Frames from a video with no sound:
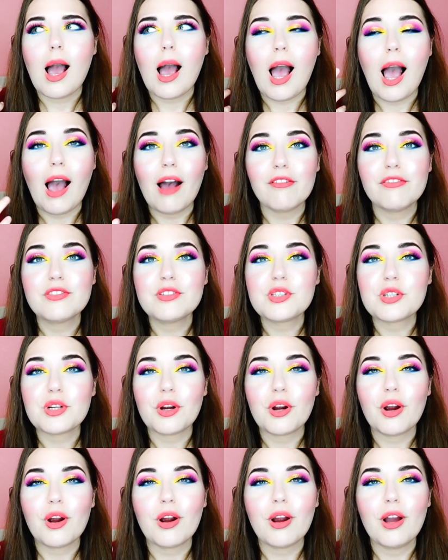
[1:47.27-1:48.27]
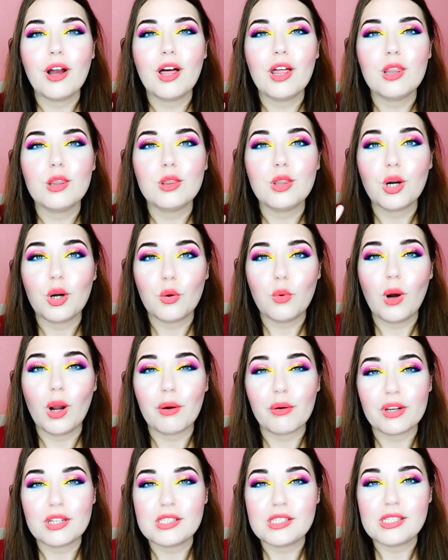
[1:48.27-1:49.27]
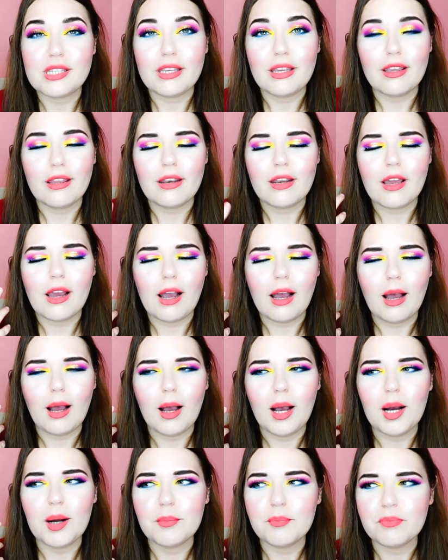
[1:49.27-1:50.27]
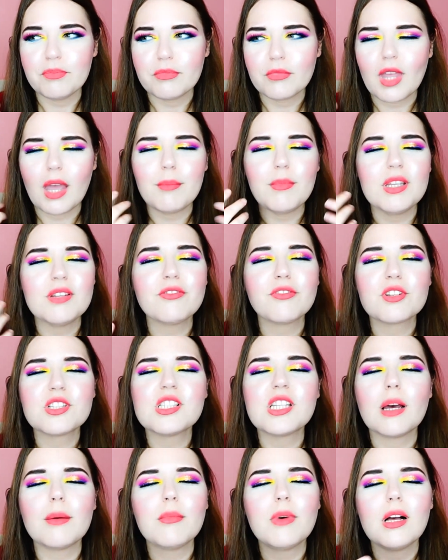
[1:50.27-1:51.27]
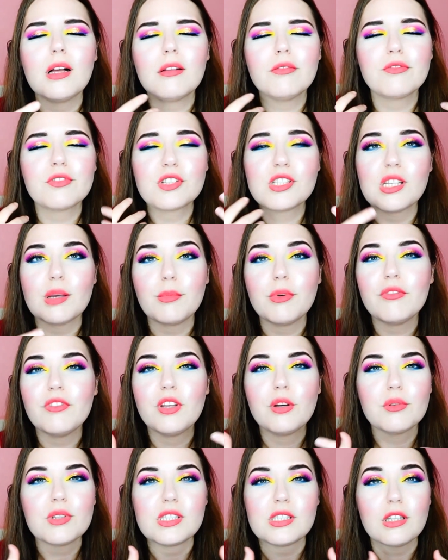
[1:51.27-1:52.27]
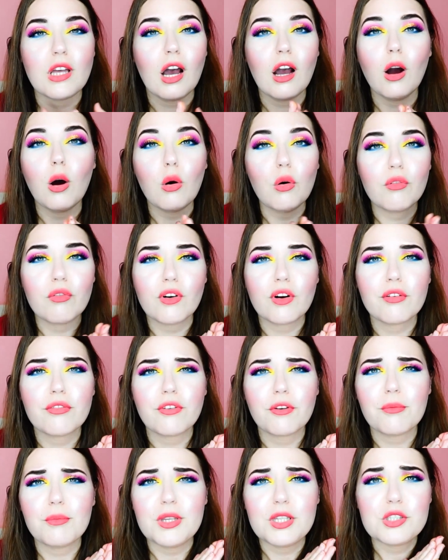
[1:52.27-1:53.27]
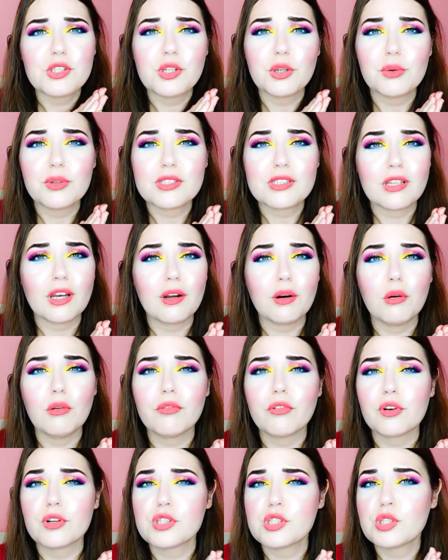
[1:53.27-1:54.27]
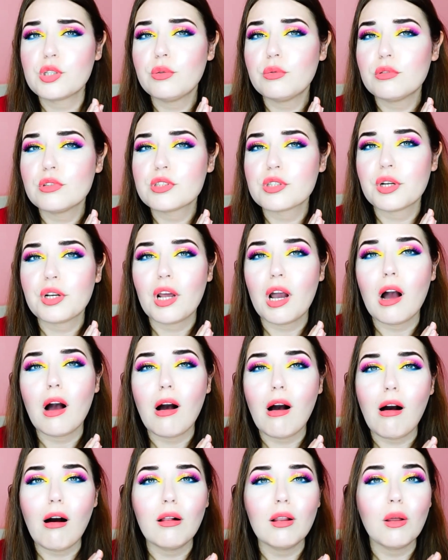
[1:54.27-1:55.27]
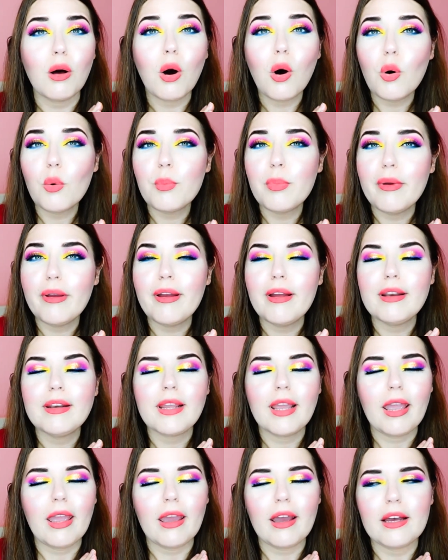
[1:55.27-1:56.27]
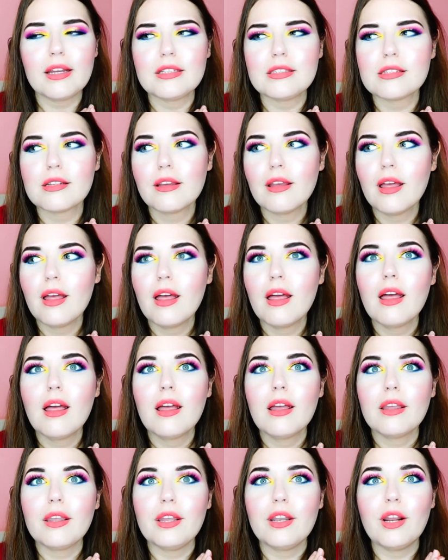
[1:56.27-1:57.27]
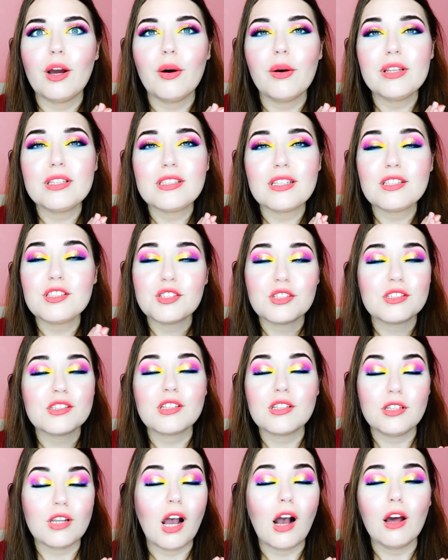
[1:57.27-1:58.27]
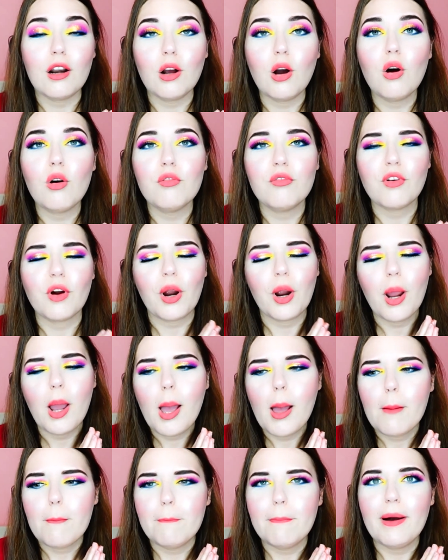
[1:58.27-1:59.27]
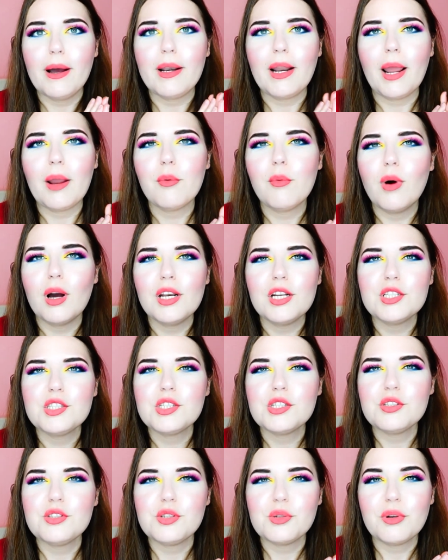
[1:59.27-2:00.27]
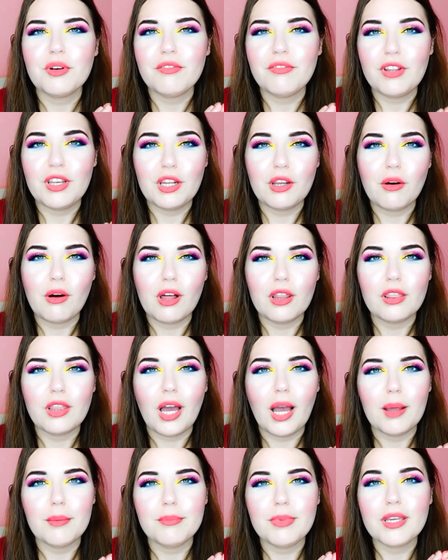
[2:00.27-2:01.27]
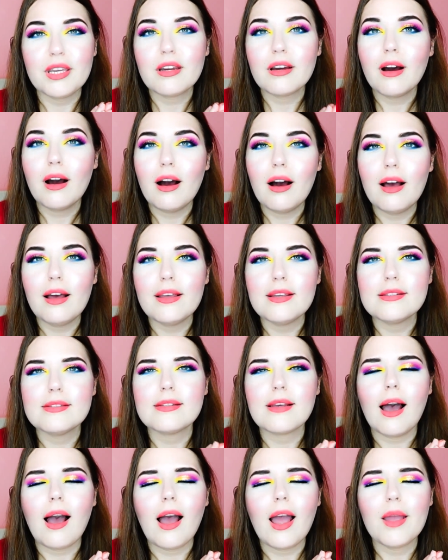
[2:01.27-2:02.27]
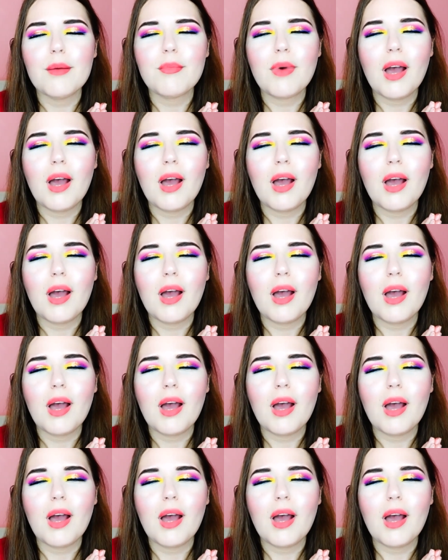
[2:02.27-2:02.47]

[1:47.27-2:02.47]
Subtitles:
after the quarantine. I mean, for some of you it's not over. For me too, it's not over. Schools are not all open, and you know, it's just not over. But I wanted to do a video on that because I'm